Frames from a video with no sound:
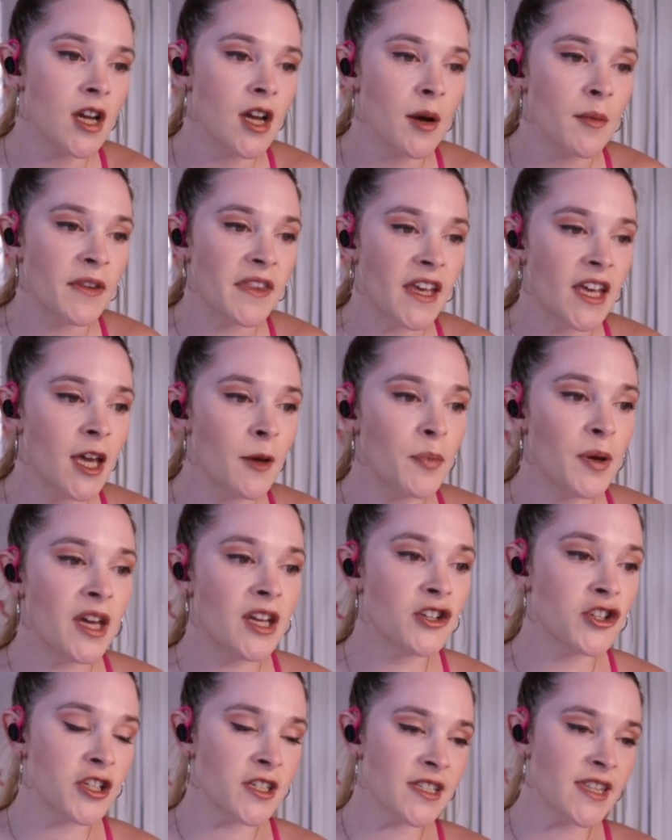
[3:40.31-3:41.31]
But the hip
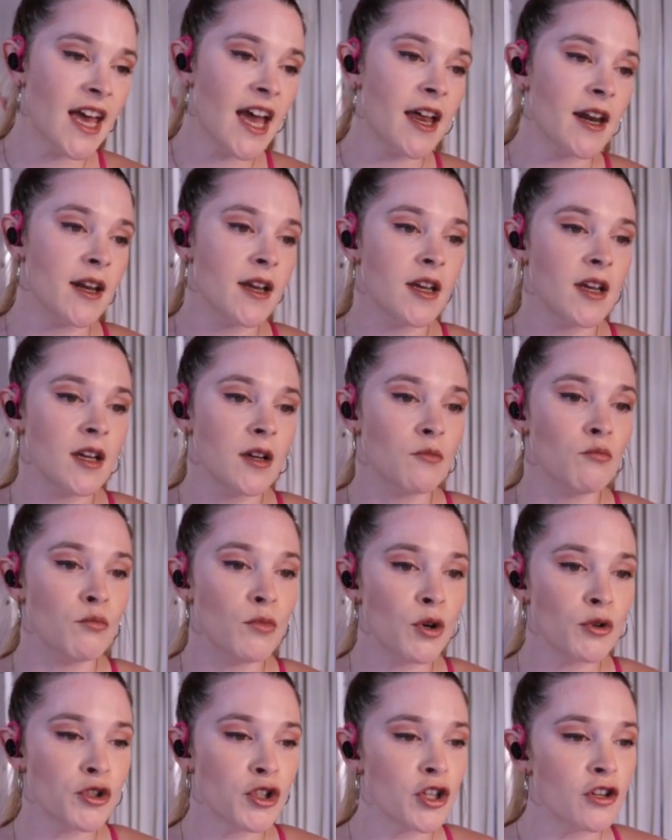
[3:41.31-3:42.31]
hinge is that
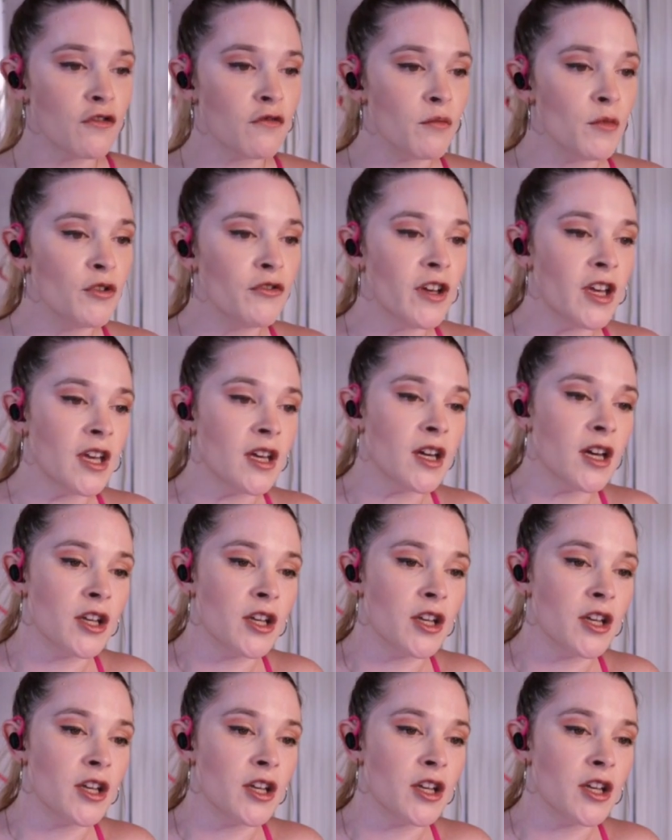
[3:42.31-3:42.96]
motion of moving